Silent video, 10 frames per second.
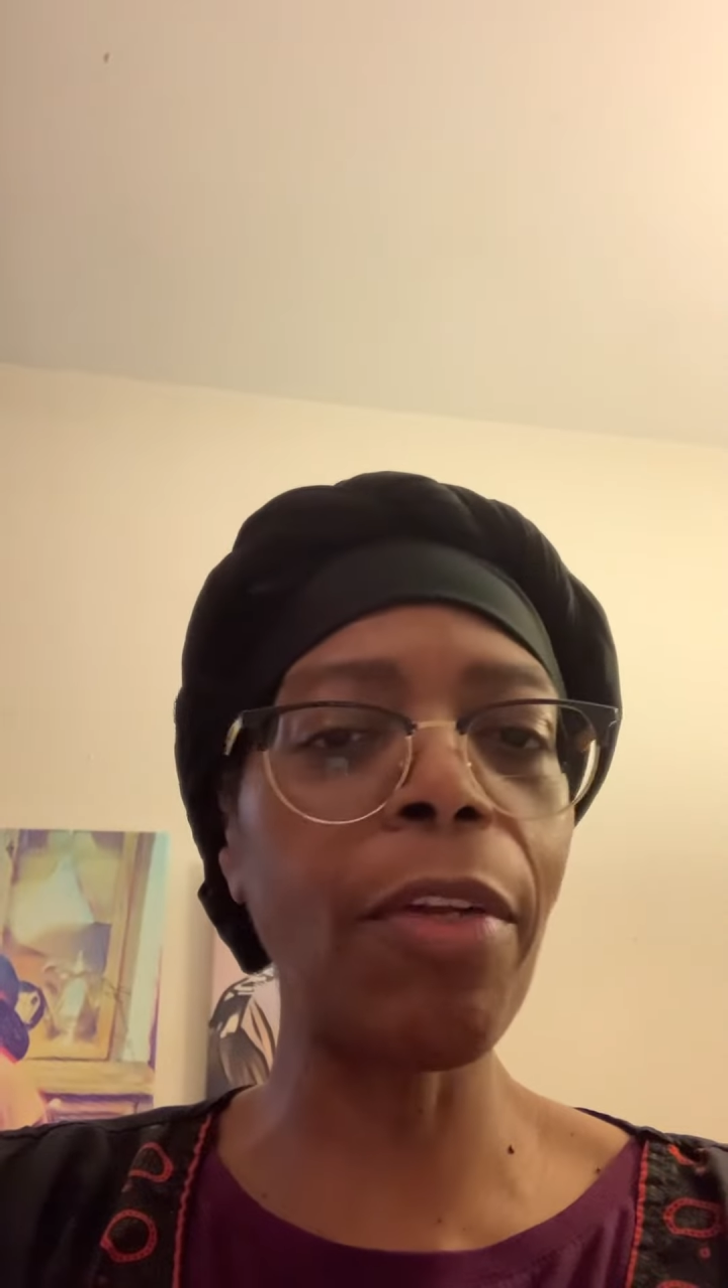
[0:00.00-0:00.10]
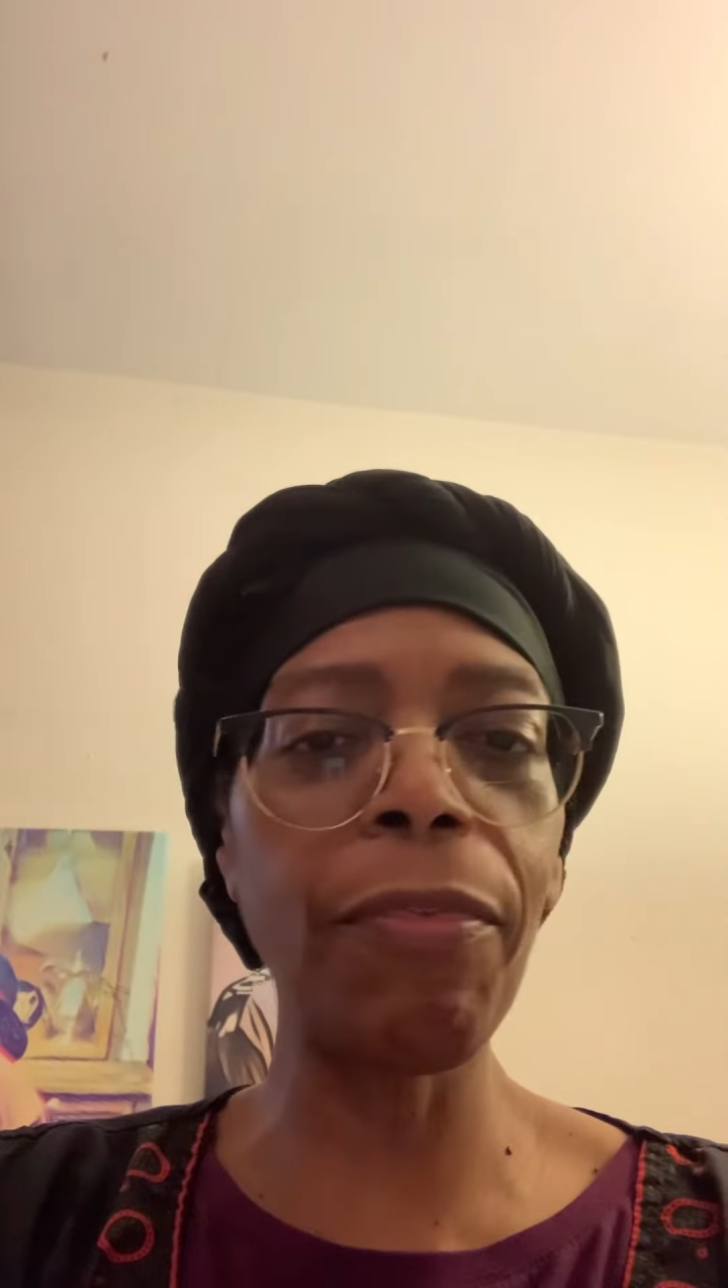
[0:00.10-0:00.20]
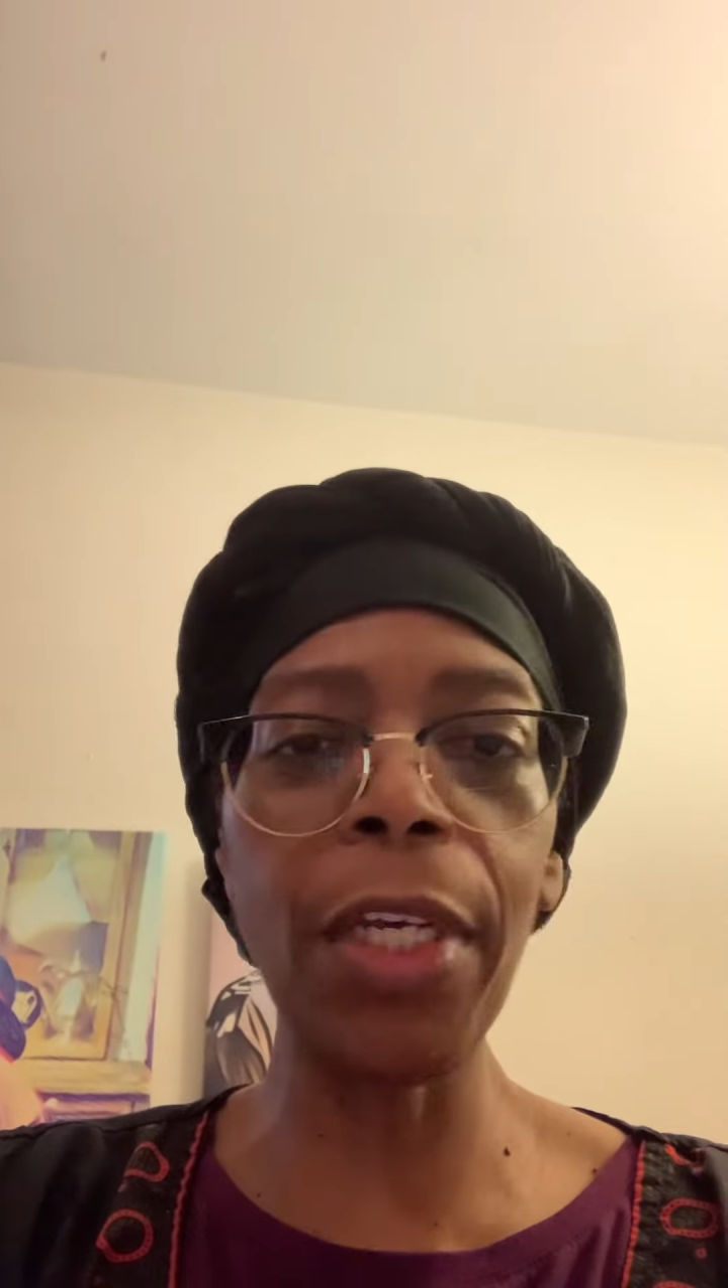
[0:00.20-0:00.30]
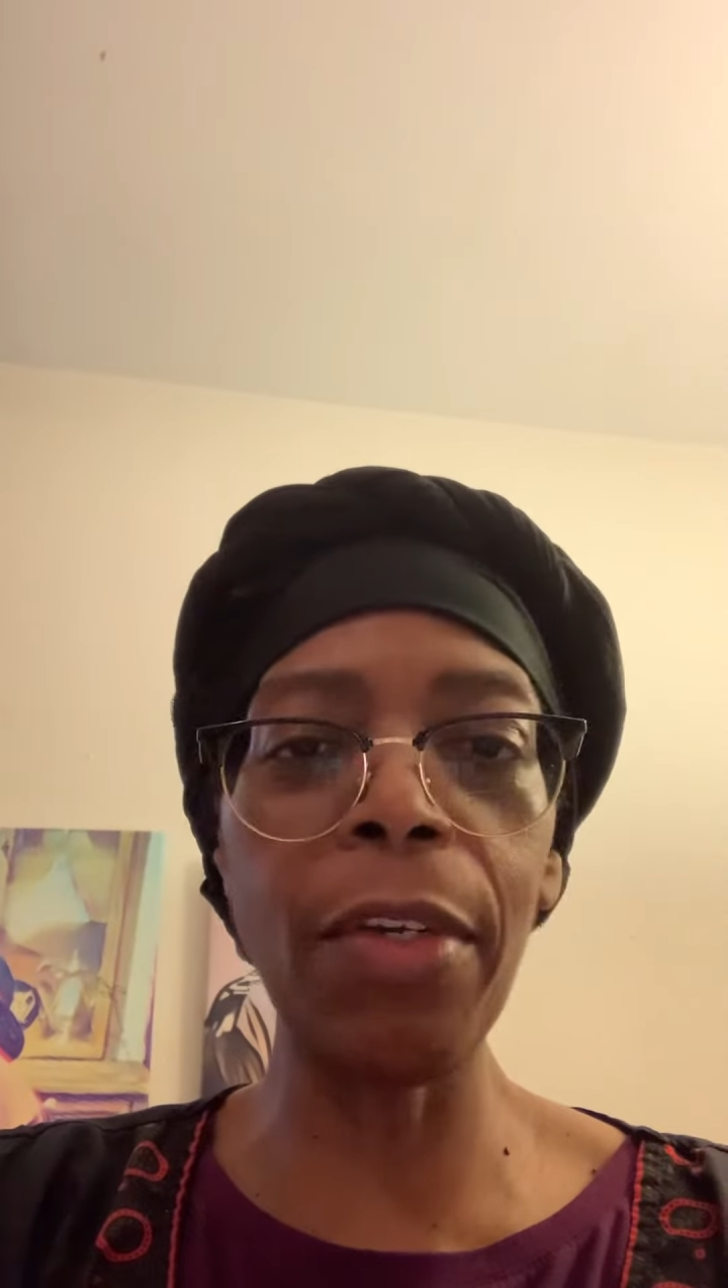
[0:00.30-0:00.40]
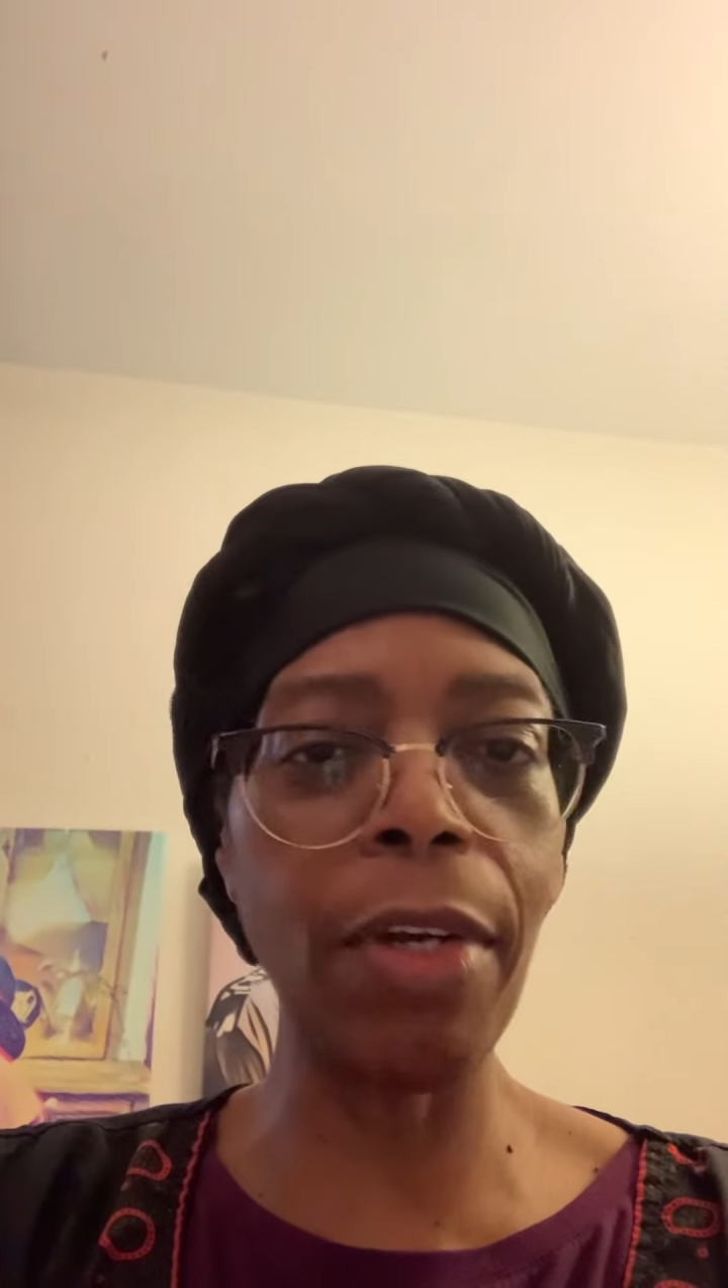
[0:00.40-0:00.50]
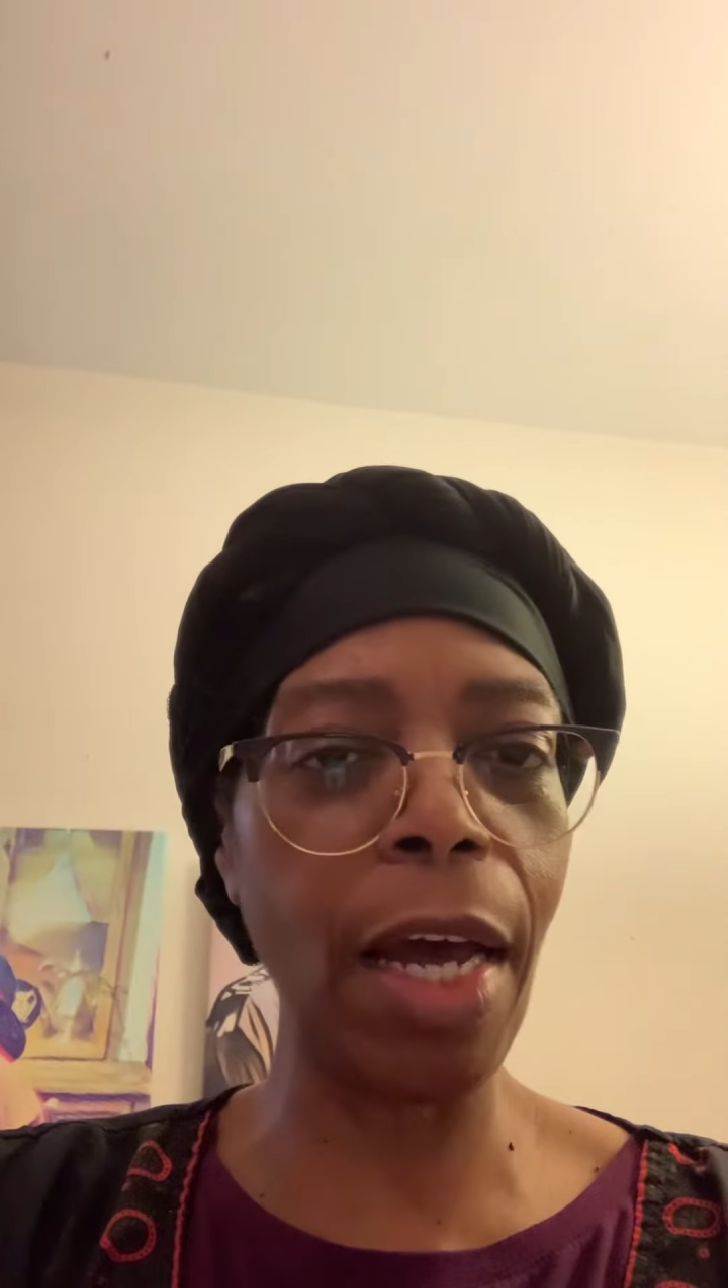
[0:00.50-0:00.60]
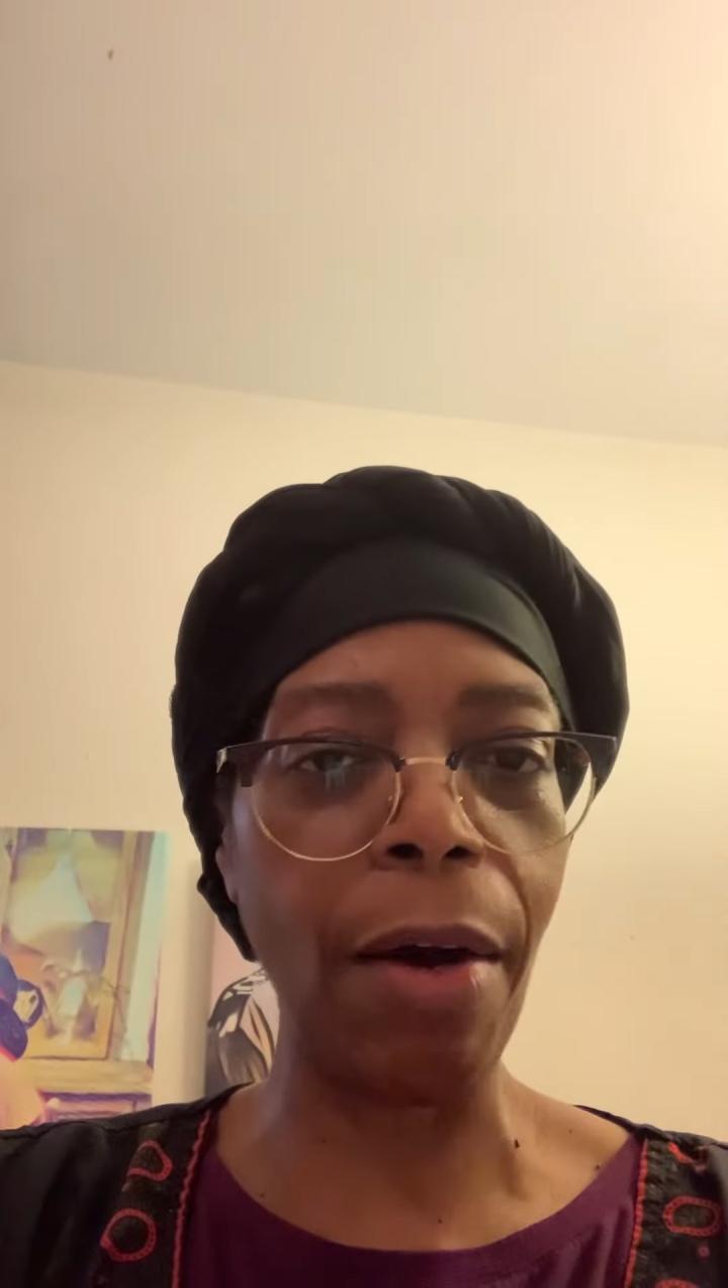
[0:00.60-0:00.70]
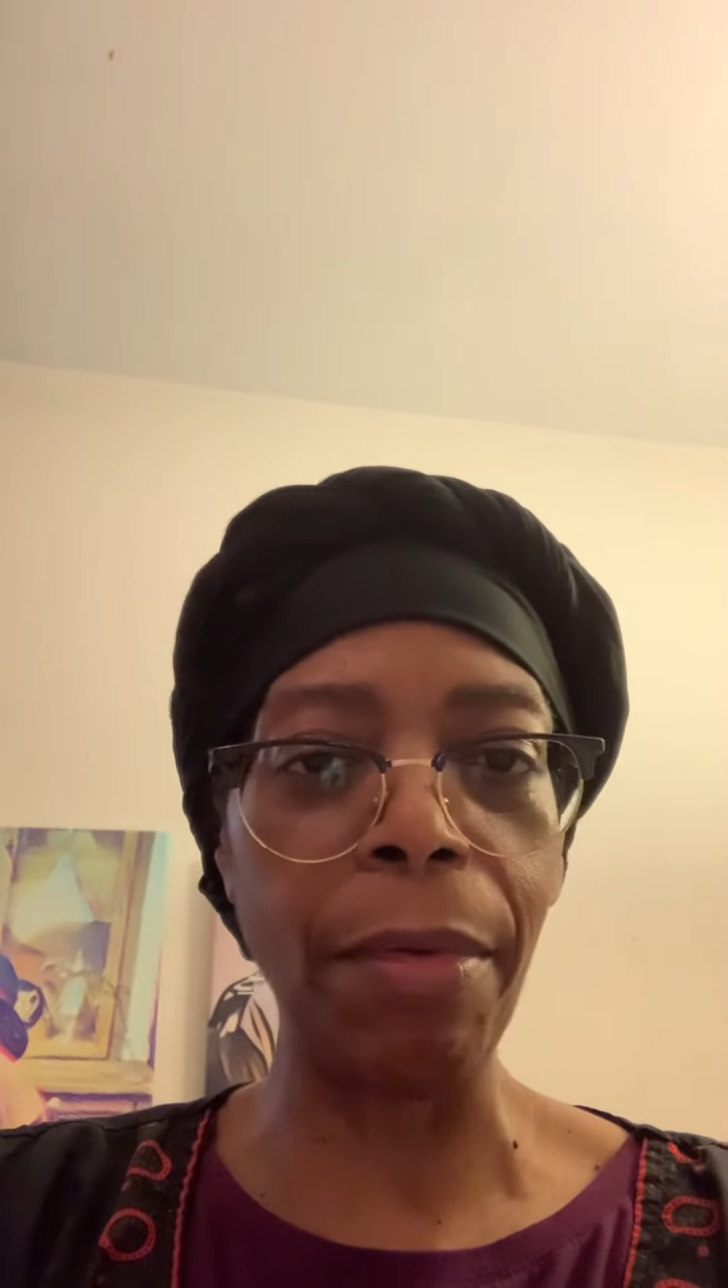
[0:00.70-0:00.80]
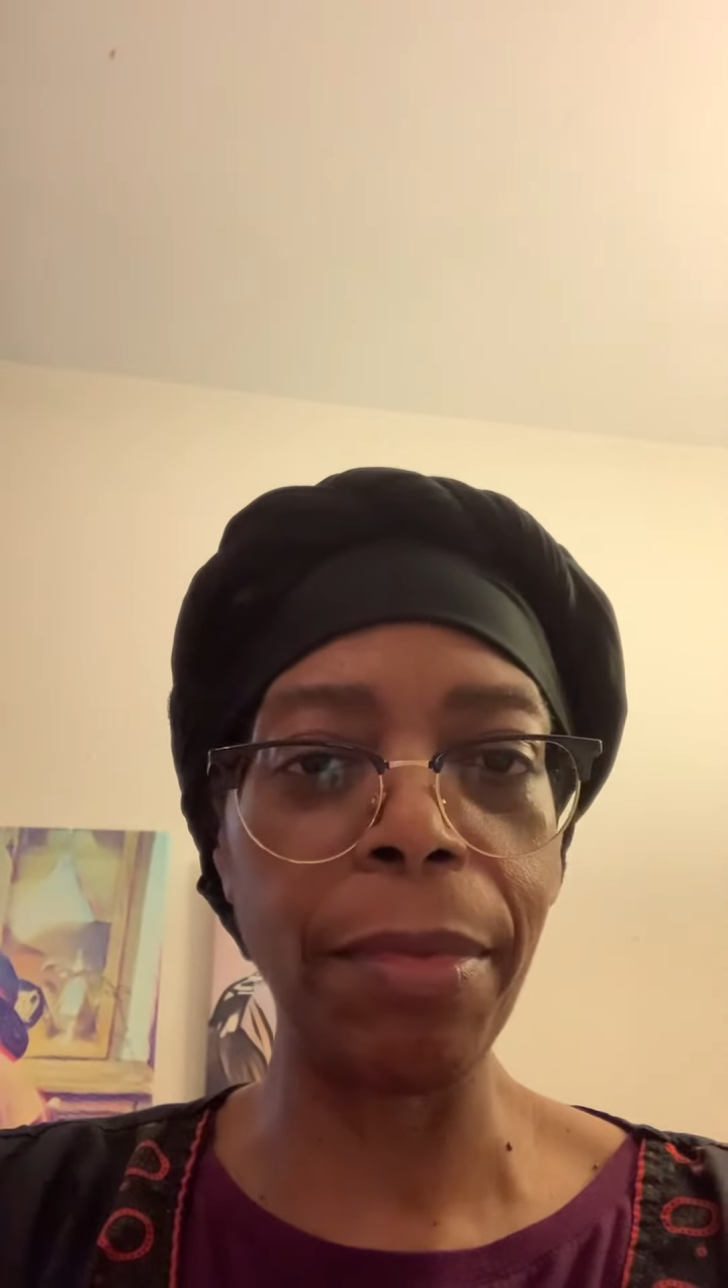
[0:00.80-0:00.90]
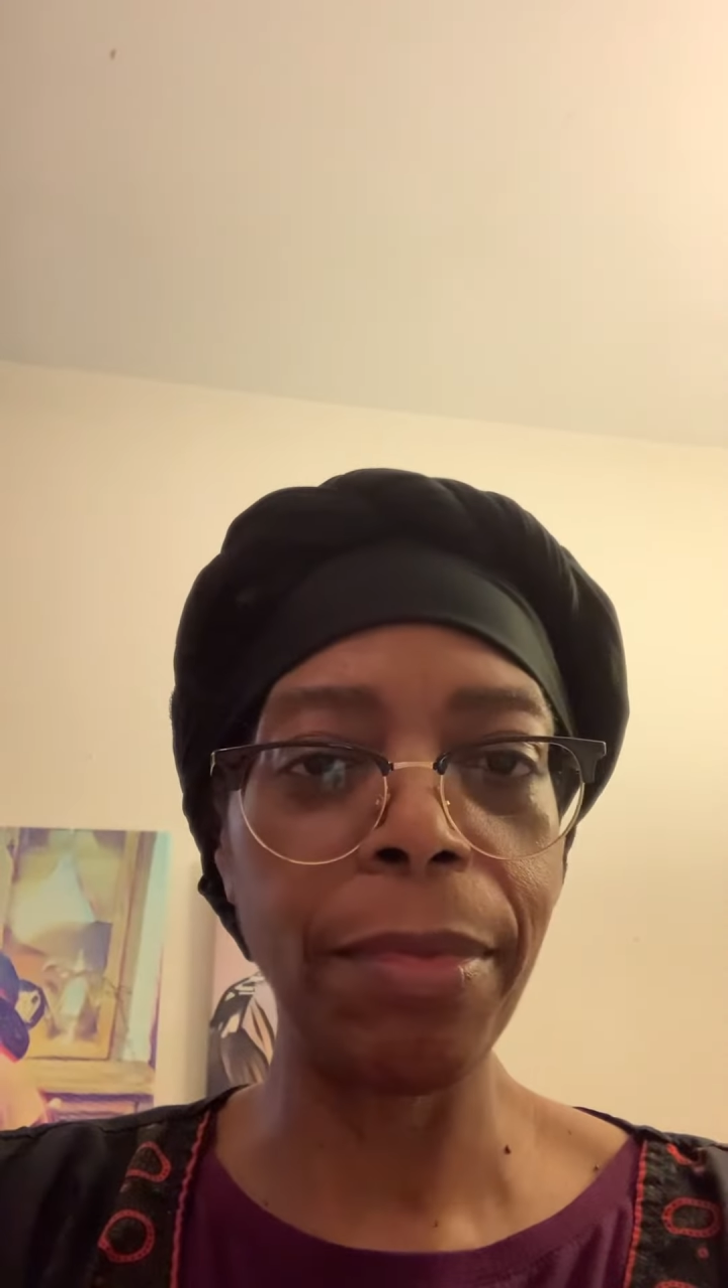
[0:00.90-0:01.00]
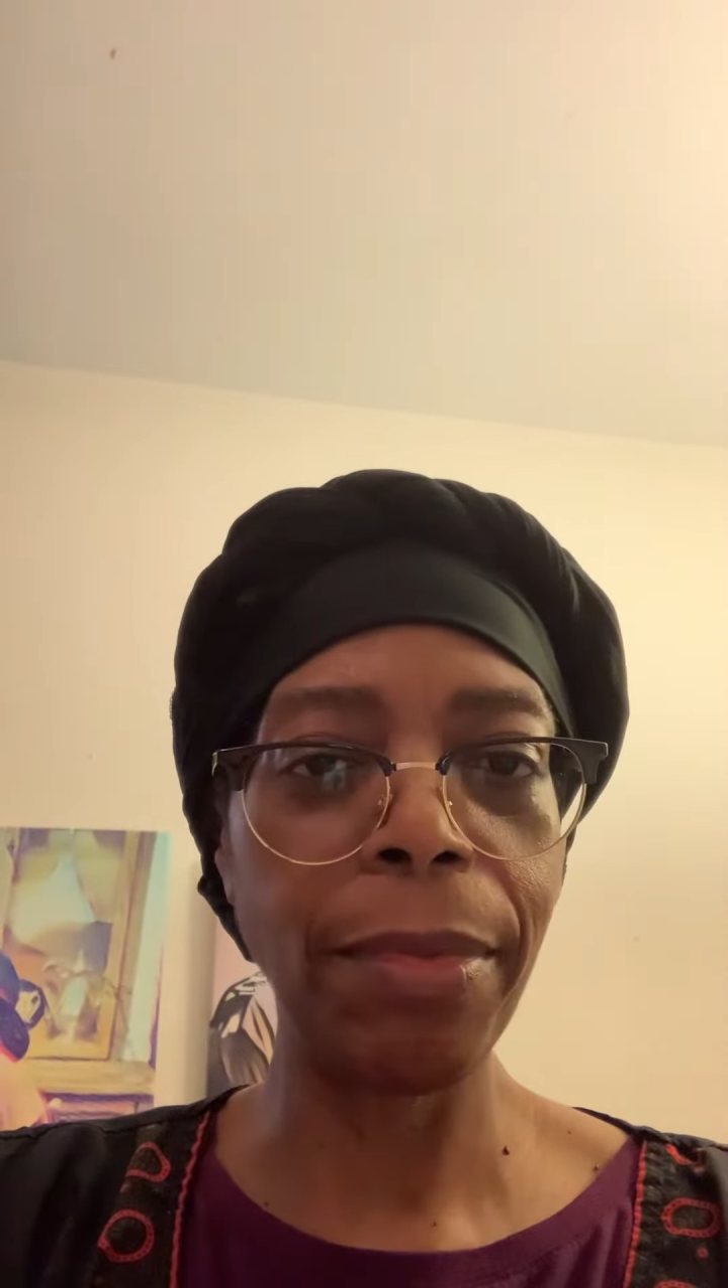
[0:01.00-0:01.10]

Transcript: figure it out.